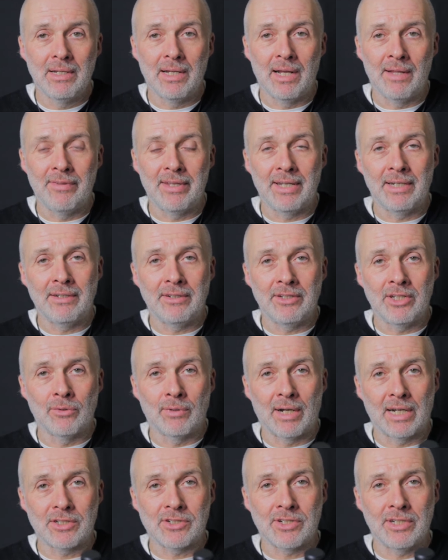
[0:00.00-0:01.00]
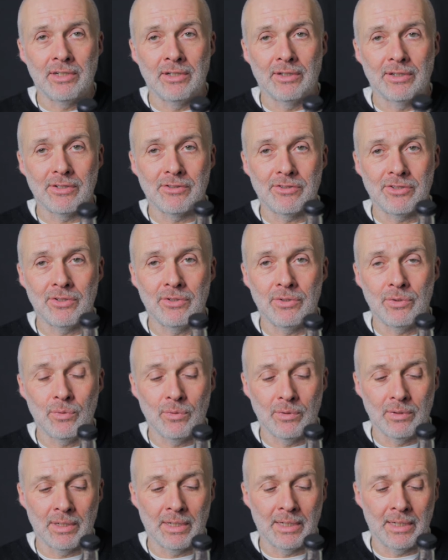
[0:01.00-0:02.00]
And then you're actually going
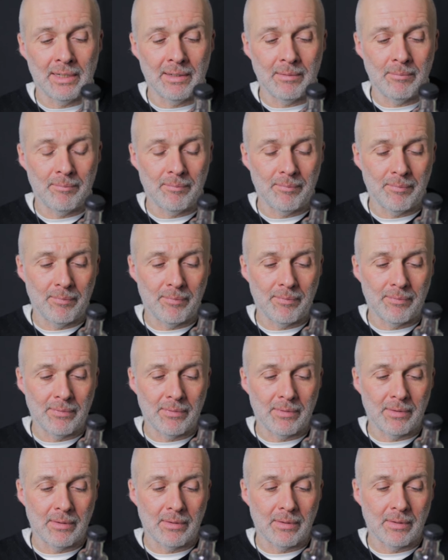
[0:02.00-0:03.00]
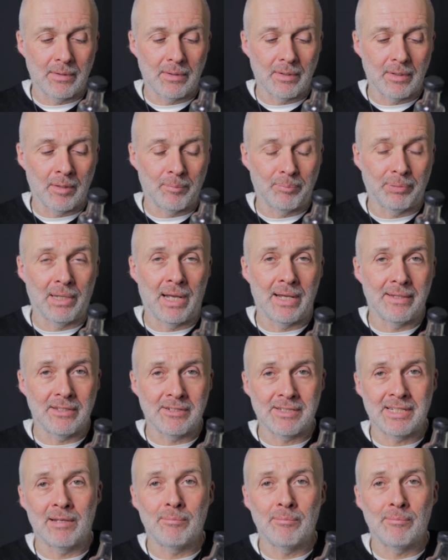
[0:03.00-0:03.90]
to apply this.